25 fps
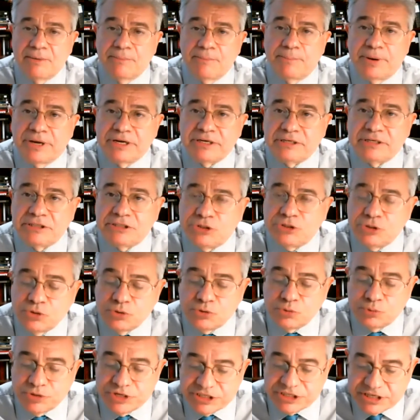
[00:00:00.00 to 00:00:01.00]
but to
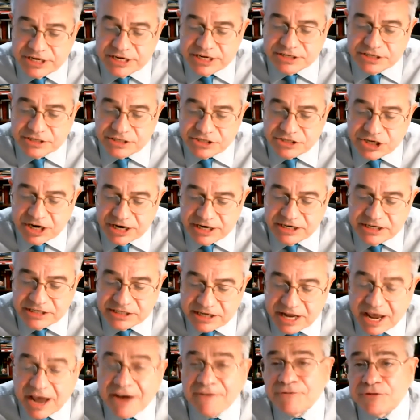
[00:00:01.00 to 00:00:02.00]
resist Chinese
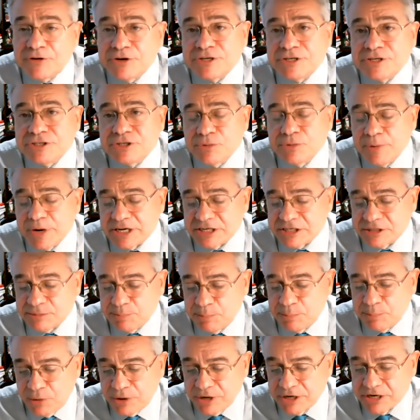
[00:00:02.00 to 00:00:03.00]
efforts to
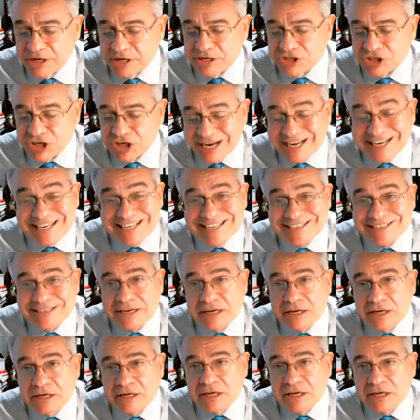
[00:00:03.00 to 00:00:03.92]
export Chinese